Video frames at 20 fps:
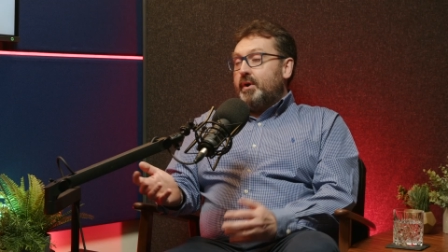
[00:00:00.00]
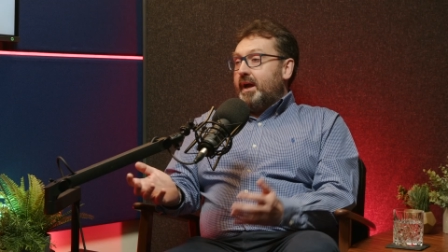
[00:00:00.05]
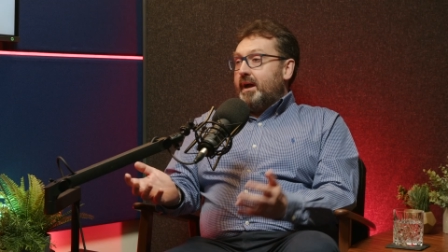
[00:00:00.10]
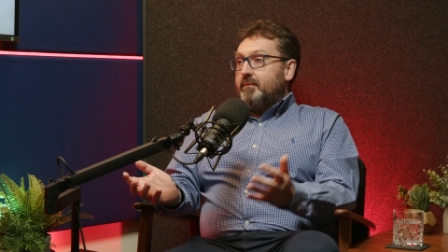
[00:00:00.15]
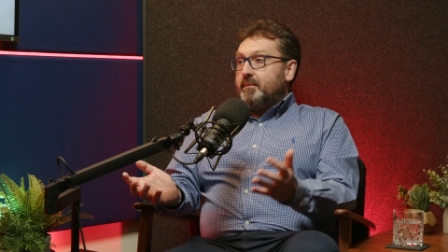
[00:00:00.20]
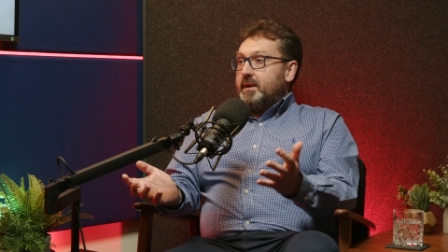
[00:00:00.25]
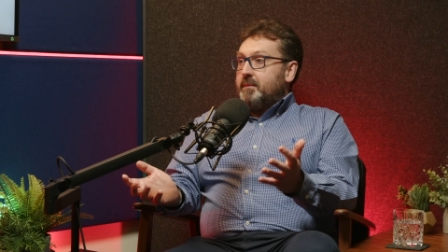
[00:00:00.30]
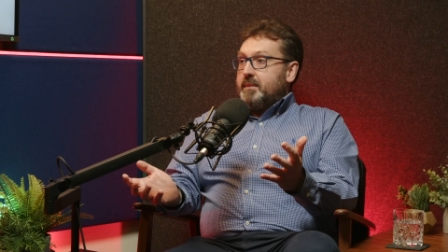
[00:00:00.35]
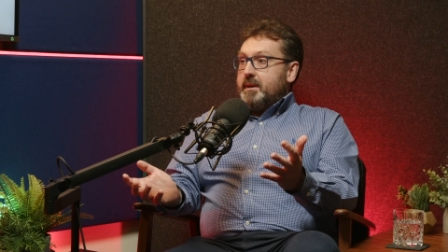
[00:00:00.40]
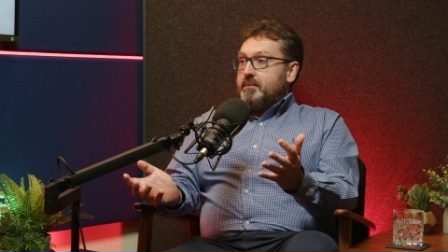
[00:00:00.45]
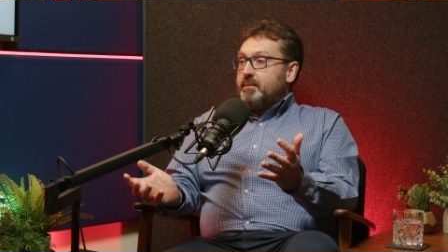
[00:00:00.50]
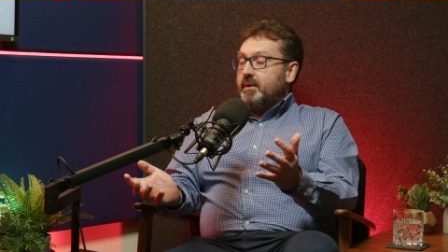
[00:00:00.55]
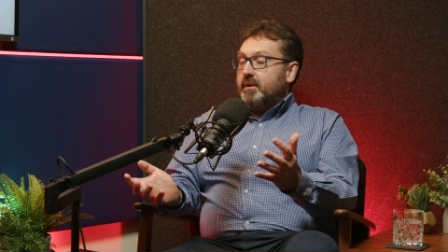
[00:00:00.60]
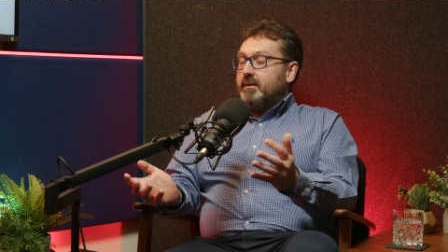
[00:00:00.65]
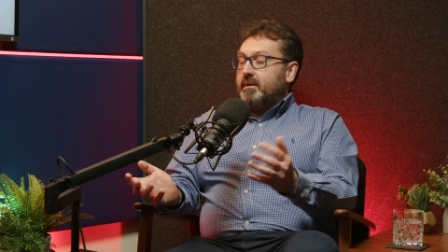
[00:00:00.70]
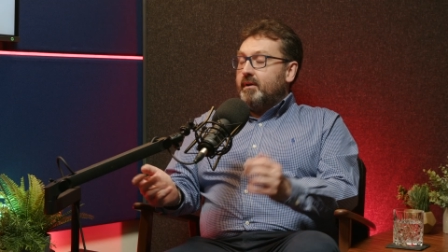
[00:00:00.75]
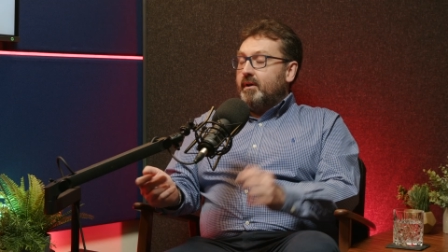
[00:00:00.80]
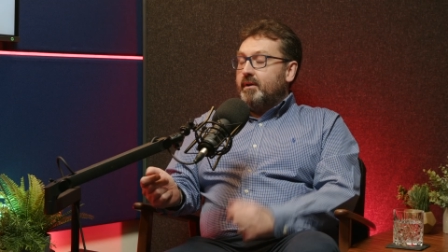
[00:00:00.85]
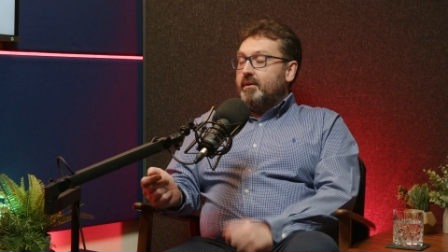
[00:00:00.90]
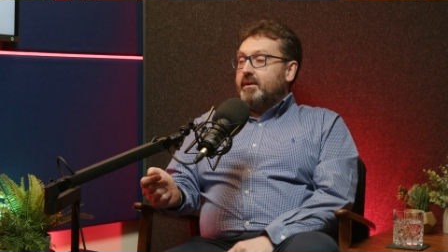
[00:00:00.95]
know how many
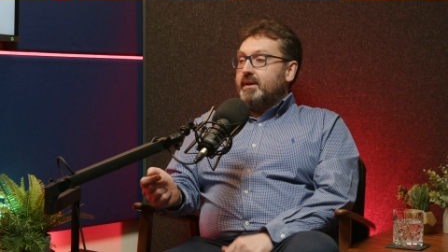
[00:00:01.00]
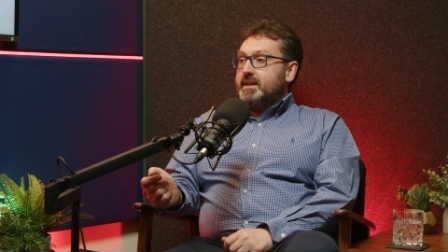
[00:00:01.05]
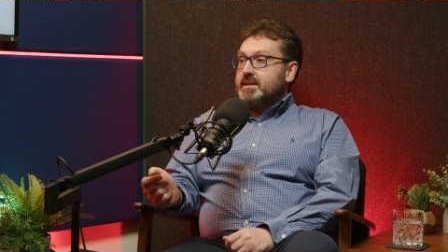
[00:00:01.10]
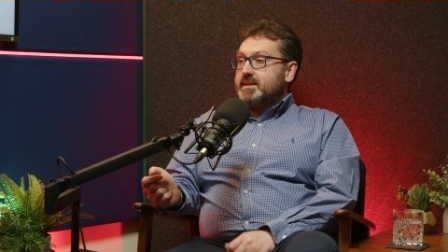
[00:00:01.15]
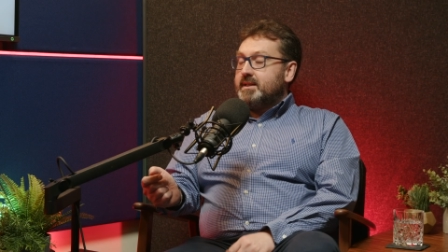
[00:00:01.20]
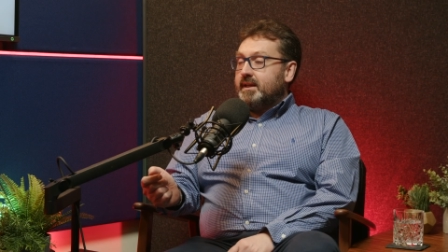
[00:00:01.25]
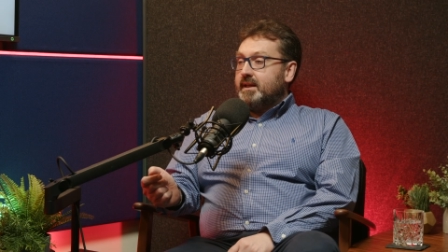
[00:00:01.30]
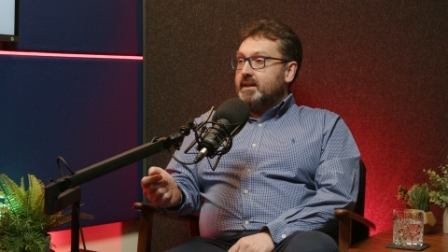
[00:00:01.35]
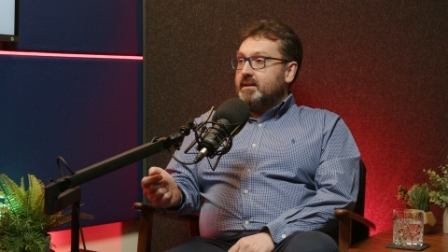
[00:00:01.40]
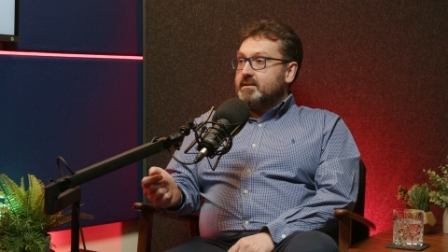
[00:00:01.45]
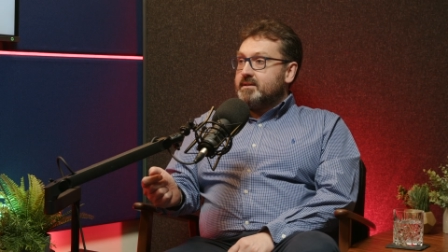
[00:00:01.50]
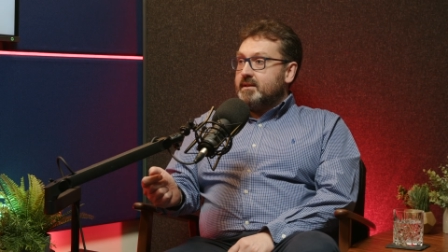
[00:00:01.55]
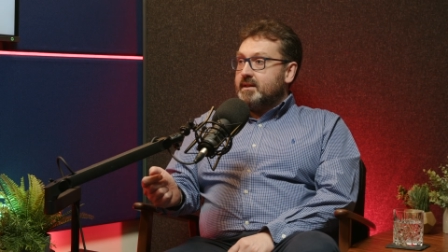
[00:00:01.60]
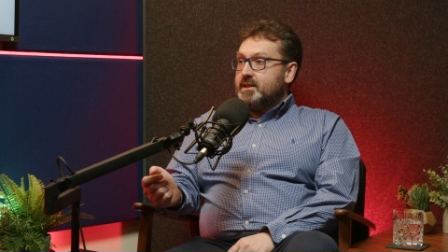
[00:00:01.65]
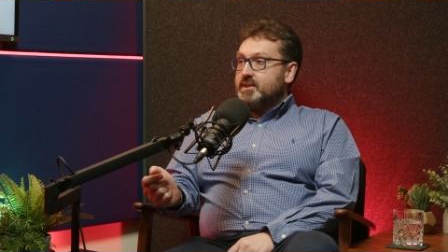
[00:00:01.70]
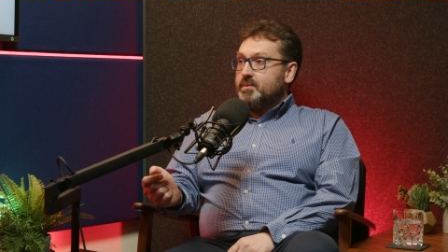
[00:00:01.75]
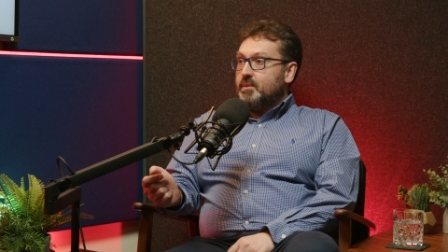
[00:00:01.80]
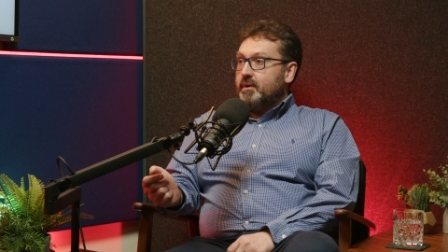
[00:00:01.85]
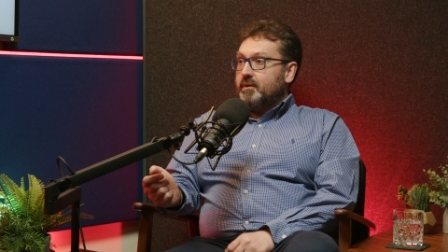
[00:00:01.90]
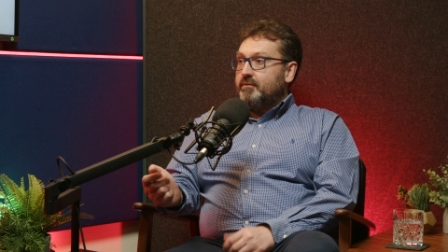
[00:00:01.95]
people are listening into
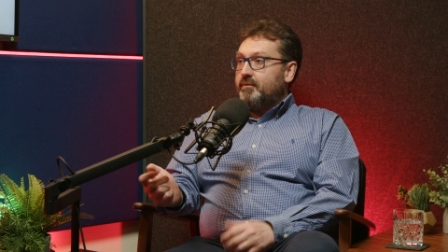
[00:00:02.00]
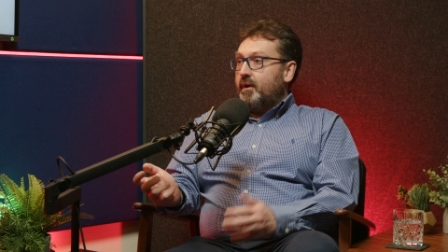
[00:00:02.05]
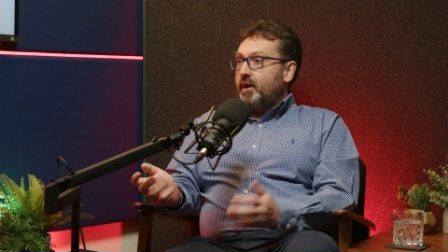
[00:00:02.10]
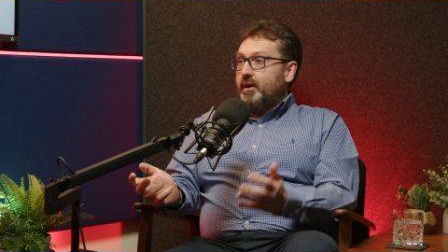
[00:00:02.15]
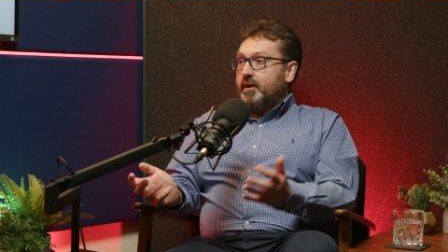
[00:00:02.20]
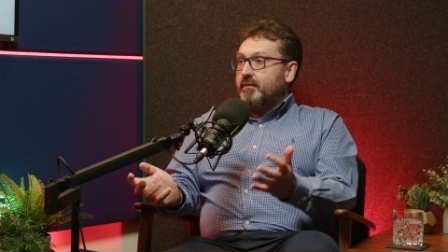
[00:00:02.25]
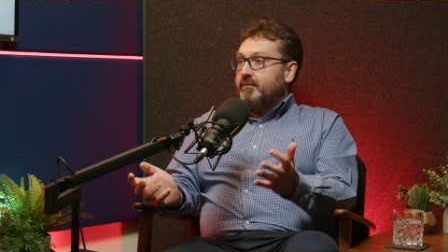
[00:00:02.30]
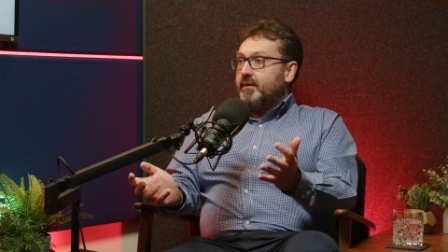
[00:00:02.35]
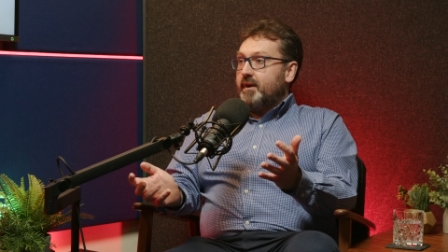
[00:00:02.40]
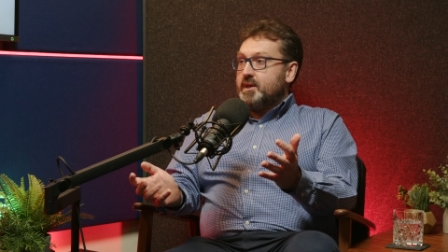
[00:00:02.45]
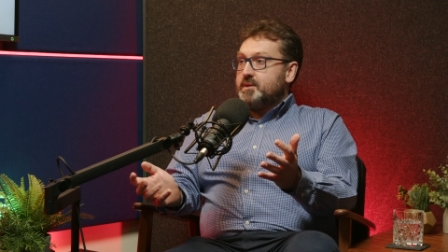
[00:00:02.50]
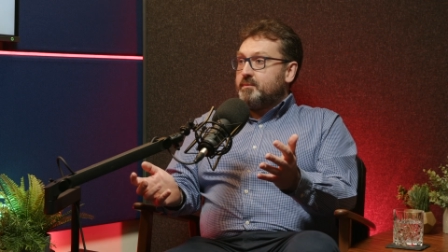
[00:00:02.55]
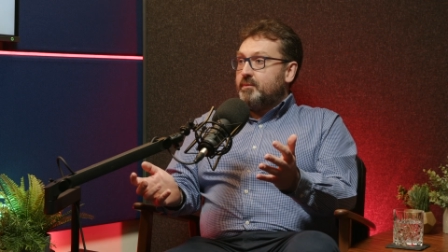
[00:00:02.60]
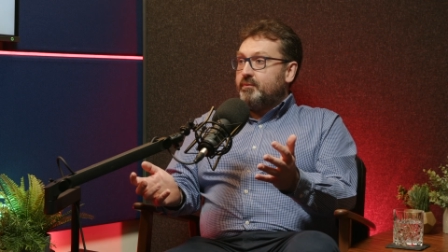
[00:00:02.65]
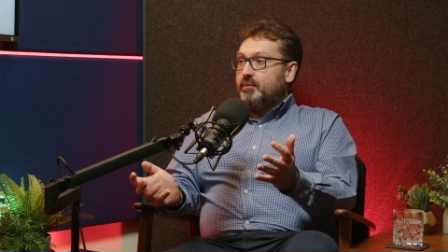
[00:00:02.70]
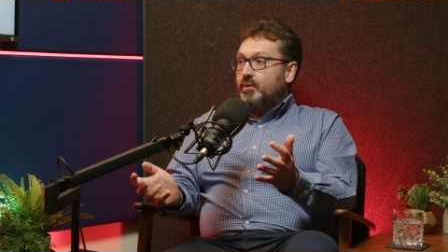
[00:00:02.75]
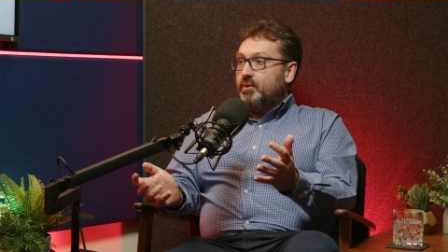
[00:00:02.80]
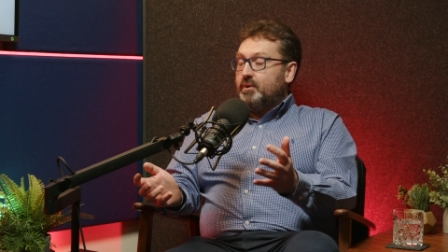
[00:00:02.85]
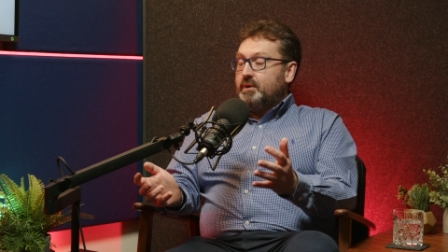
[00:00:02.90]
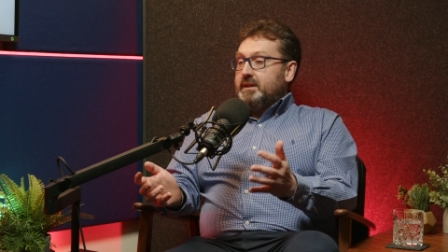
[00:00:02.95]
this will have heard of Vast
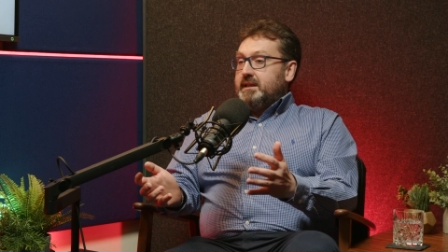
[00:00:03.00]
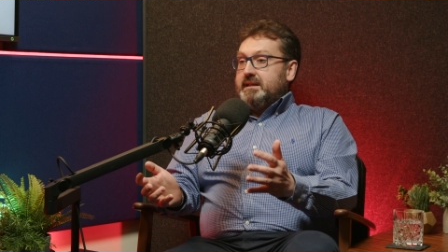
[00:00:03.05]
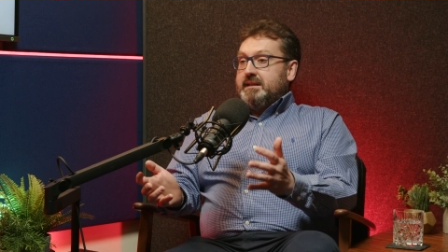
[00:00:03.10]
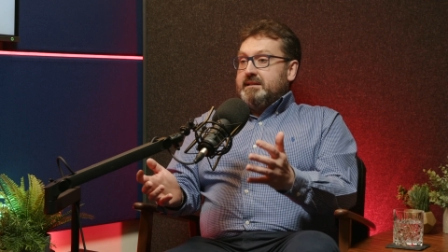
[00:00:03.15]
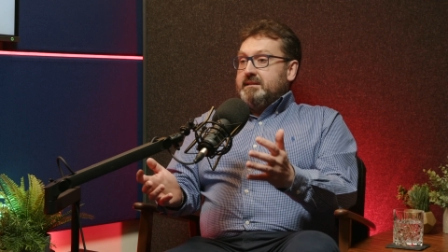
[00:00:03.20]
before.